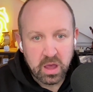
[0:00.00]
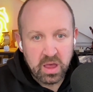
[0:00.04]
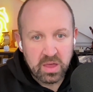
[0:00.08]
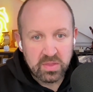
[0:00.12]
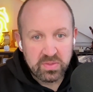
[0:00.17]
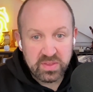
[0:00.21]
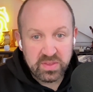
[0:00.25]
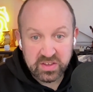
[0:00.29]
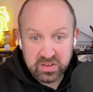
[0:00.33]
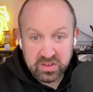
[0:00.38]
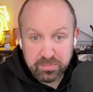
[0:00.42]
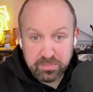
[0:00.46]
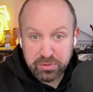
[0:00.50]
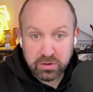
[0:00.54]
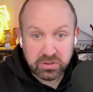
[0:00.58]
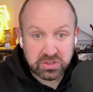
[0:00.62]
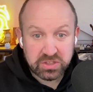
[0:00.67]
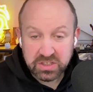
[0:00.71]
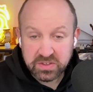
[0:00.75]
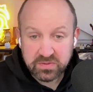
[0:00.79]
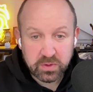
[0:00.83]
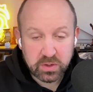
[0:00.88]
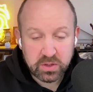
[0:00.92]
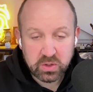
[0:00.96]
This approach
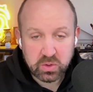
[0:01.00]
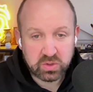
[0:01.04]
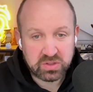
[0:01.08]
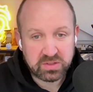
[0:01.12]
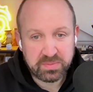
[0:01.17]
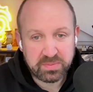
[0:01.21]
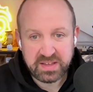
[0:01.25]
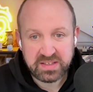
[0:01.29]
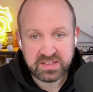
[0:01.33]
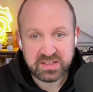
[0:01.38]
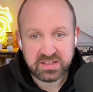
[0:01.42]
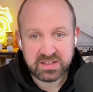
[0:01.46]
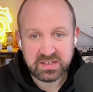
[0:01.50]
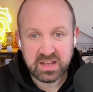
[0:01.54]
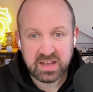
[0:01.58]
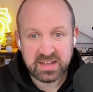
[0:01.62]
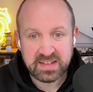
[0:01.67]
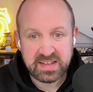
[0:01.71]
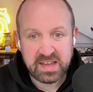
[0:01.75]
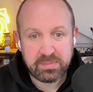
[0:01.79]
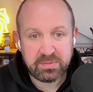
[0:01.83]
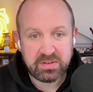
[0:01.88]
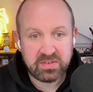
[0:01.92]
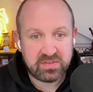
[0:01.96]
is fully automated.
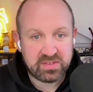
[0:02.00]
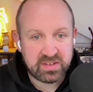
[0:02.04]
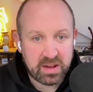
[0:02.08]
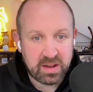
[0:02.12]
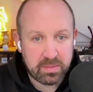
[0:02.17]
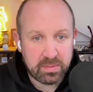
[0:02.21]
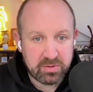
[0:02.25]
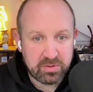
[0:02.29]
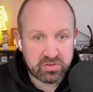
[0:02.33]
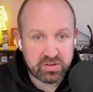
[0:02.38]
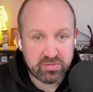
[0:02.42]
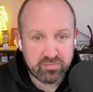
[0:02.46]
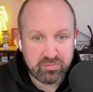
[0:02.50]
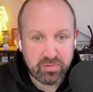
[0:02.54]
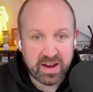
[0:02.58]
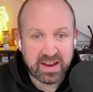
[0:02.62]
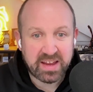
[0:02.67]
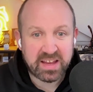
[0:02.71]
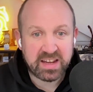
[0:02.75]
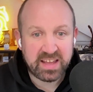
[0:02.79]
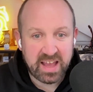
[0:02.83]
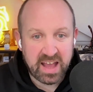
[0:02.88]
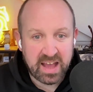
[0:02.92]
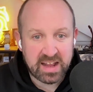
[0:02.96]
Adaptive Telemetry
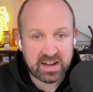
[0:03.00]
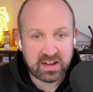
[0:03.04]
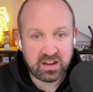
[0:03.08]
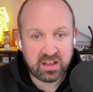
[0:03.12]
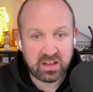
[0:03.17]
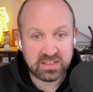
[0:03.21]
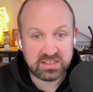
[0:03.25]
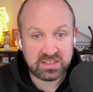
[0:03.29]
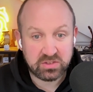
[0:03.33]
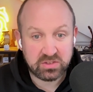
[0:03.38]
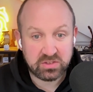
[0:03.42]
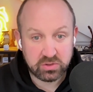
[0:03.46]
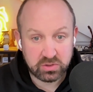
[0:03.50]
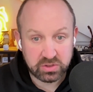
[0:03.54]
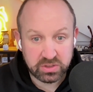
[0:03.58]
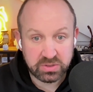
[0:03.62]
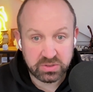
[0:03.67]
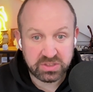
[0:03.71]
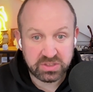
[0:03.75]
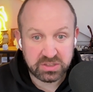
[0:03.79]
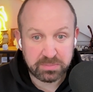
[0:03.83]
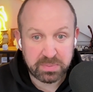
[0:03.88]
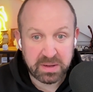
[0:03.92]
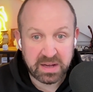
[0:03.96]
regularly analyzes your
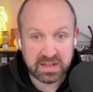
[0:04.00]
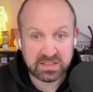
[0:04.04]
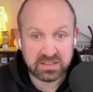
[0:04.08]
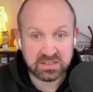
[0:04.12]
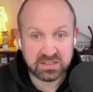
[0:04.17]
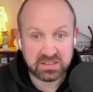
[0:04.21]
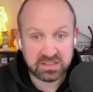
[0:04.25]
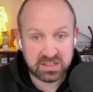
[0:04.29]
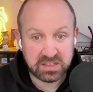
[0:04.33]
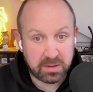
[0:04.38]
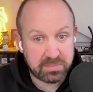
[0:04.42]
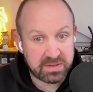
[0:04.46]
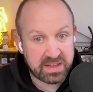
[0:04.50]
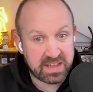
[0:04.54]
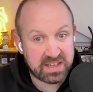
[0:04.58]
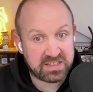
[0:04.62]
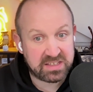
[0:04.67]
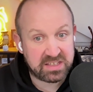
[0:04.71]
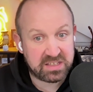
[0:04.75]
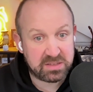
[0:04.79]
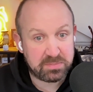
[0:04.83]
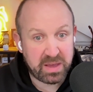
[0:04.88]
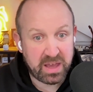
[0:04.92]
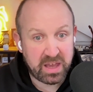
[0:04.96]
usage patterns and
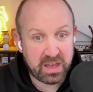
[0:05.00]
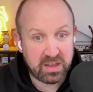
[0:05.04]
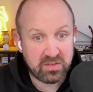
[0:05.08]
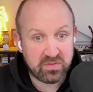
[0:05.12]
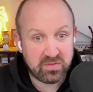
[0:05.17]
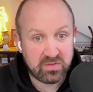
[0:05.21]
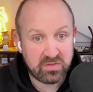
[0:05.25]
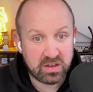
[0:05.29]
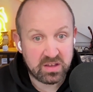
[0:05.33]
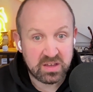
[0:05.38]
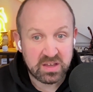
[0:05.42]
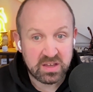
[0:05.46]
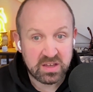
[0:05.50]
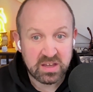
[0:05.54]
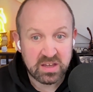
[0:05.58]
updates its behavior.